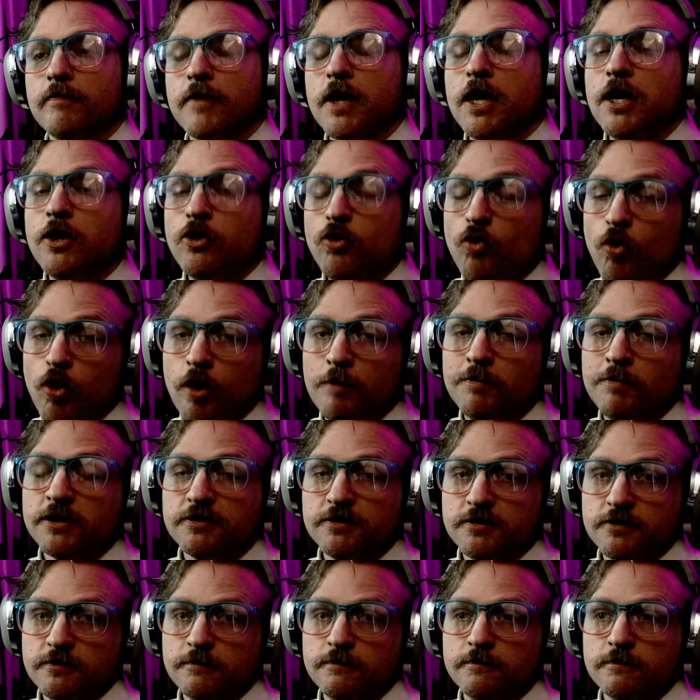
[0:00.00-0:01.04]

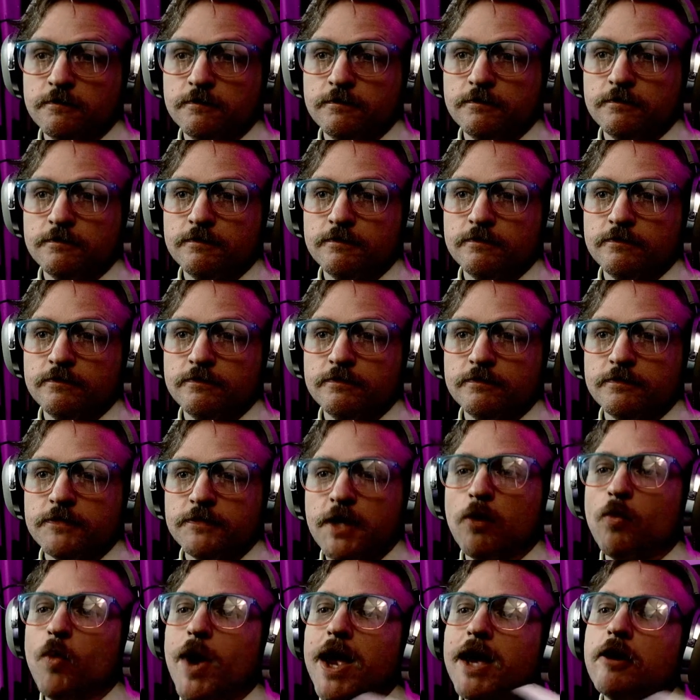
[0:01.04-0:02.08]
Enormous.
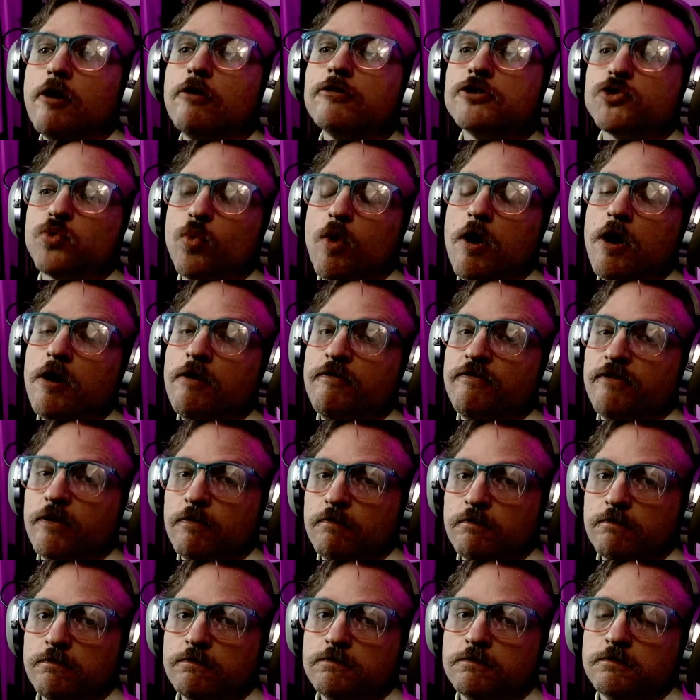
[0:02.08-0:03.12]
And Waco's one of
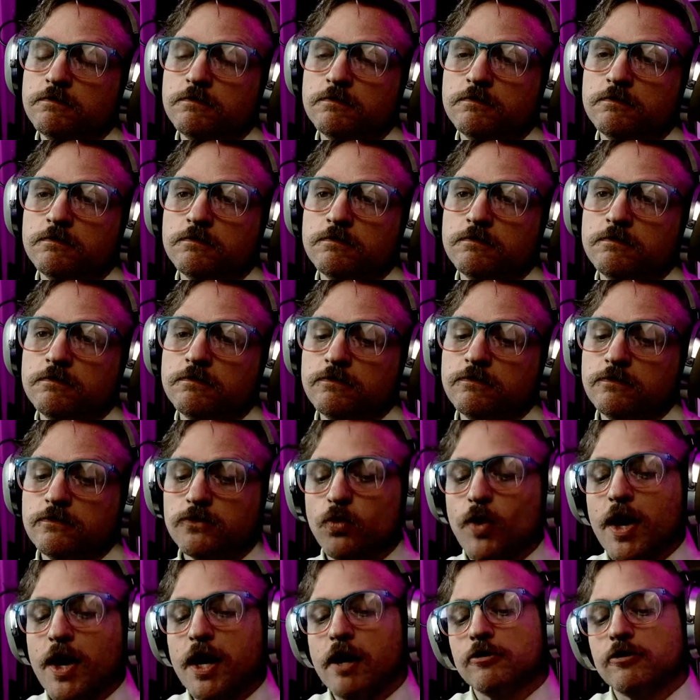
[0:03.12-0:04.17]
them.
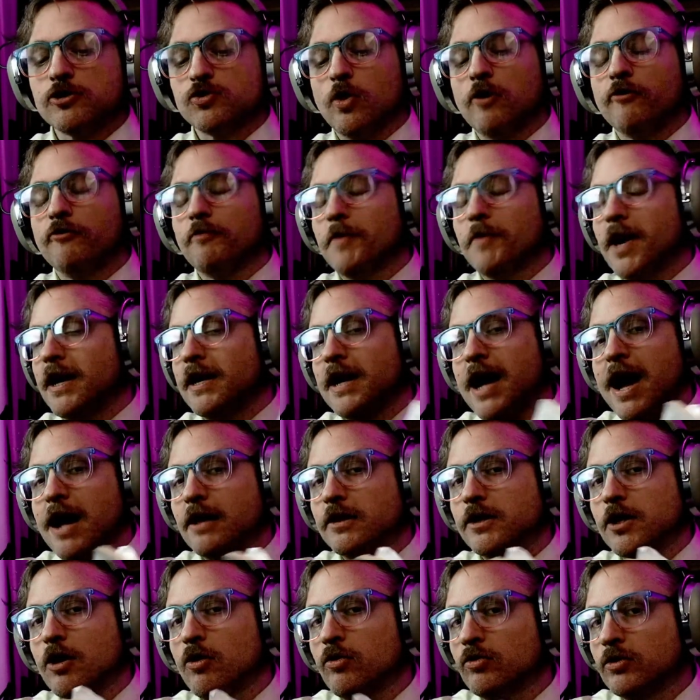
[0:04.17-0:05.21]
Waco's one of them. And
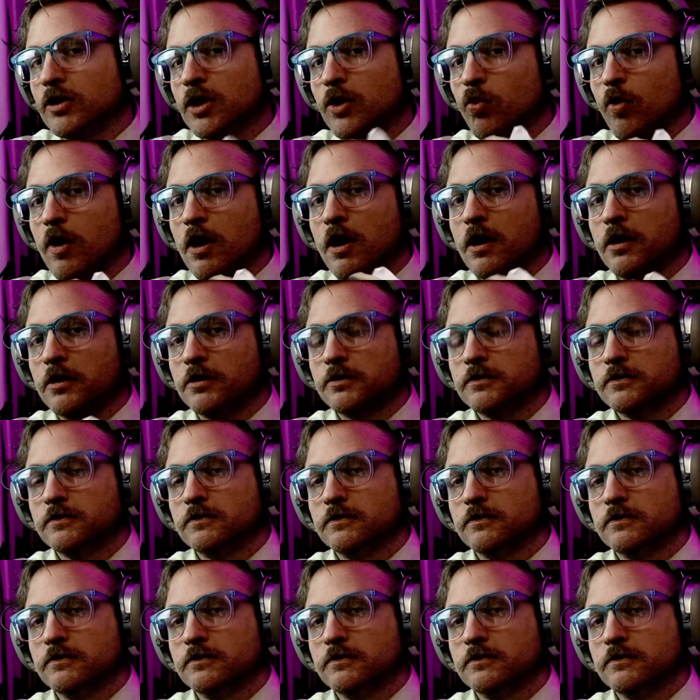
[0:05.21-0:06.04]
not the only one.